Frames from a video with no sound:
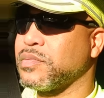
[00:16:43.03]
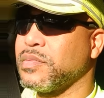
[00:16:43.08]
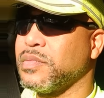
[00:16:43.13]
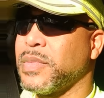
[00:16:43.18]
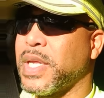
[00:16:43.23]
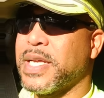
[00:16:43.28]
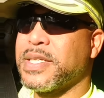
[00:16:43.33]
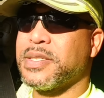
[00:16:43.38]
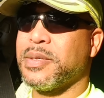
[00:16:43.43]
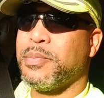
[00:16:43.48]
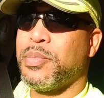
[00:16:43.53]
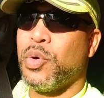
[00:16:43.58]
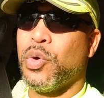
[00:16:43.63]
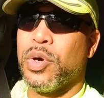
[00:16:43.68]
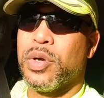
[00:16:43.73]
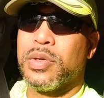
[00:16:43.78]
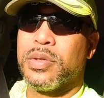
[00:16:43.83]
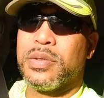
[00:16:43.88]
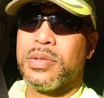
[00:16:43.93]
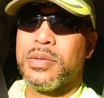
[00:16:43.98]
that's
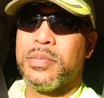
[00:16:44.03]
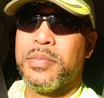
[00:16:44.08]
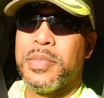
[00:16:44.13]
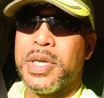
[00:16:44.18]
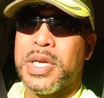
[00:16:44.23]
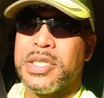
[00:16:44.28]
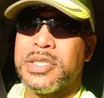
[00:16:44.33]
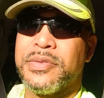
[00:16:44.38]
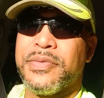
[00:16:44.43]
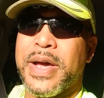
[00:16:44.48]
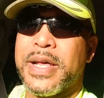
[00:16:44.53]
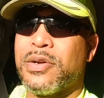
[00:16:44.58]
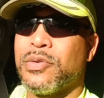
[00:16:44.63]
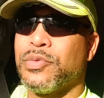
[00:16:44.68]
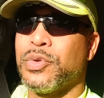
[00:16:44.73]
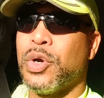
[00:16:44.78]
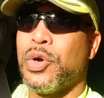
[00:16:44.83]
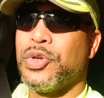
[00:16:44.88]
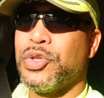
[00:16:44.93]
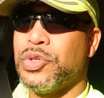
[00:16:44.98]
important. Because if I
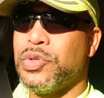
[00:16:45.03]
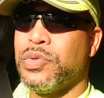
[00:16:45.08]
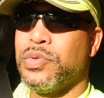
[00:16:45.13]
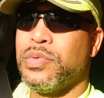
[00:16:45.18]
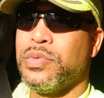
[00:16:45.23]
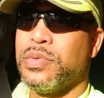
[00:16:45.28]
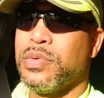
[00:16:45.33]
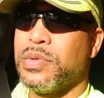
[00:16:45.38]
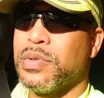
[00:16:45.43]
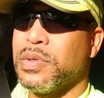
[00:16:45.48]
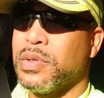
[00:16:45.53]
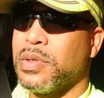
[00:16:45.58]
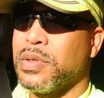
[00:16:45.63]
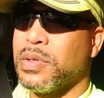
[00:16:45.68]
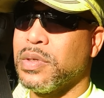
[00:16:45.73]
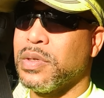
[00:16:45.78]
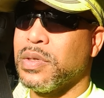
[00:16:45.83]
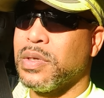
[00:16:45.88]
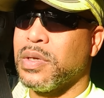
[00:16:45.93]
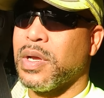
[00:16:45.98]
don't know you,
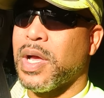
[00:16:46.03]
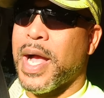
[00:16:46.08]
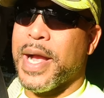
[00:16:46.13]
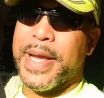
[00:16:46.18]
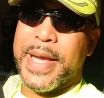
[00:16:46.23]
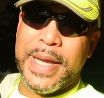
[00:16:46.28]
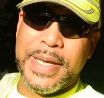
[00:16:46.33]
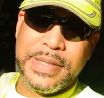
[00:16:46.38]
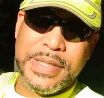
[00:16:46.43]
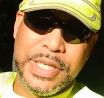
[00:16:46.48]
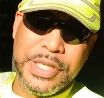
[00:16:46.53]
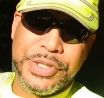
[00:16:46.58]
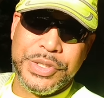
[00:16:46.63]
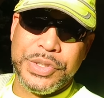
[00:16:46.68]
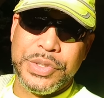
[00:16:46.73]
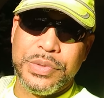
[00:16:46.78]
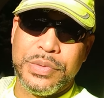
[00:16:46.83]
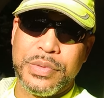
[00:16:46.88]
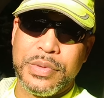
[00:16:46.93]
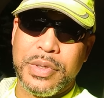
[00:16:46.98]
I can't teach
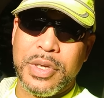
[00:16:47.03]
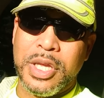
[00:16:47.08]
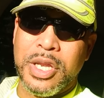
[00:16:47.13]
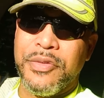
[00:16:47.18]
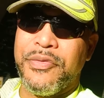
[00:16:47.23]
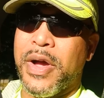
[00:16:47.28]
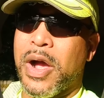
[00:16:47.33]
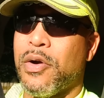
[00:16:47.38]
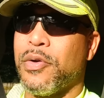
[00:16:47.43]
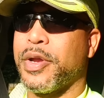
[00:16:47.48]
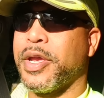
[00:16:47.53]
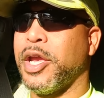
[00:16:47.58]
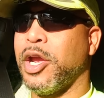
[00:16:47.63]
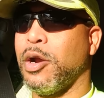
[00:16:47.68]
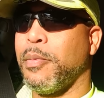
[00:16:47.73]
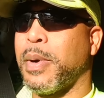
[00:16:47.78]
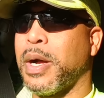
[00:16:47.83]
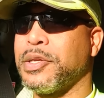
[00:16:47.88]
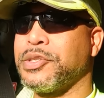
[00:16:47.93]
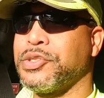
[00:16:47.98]
you. And if I don't care
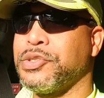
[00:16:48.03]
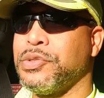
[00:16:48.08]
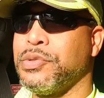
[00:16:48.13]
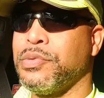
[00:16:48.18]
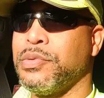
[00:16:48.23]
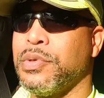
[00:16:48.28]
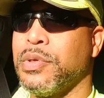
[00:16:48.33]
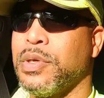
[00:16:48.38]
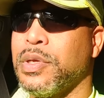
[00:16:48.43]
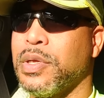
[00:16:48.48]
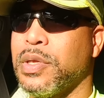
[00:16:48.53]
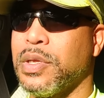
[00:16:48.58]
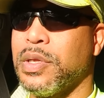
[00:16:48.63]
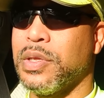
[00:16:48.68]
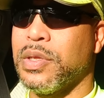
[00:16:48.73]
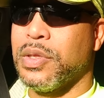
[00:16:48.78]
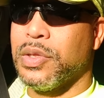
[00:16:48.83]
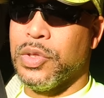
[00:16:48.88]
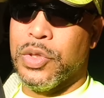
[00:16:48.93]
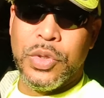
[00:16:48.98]
about you,
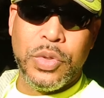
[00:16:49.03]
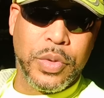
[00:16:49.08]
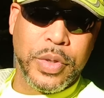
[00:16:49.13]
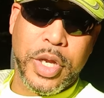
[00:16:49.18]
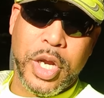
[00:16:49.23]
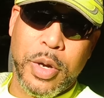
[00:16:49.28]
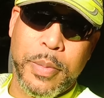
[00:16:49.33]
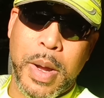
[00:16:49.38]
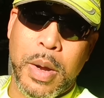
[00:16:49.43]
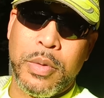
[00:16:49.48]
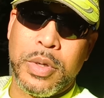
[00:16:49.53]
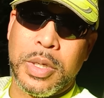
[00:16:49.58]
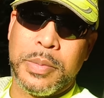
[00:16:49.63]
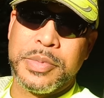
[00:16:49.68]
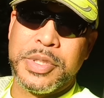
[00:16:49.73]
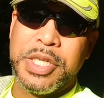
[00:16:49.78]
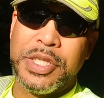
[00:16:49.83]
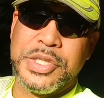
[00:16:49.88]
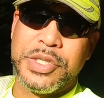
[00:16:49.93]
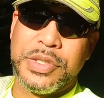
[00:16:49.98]
you don't care about what I'm
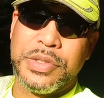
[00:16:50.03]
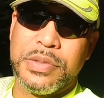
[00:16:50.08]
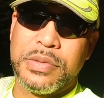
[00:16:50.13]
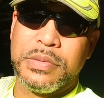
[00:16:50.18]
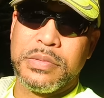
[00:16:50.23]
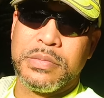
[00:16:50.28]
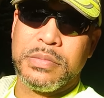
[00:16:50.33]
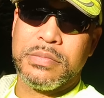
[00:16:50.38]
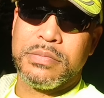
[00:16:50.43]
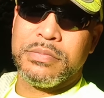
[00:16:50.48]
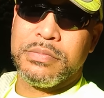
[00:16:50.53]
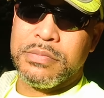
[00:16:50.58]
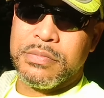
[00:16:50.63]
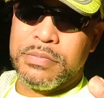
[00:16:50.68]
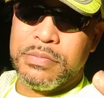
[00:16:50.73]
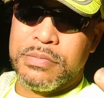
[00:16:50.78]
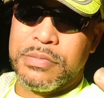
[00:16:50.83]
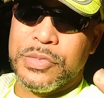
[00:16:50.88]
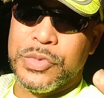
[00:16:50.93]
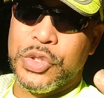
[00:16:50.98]
teaching
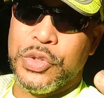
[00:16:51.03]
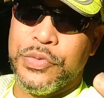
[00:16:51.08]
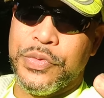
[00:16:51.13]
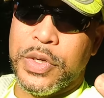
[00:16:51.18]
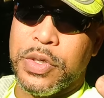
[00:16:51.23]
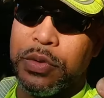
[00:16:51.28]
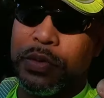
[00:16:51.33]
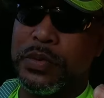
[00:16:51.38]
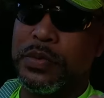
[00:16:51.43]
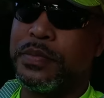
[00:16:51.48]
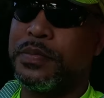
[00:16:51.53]
you. Twofold.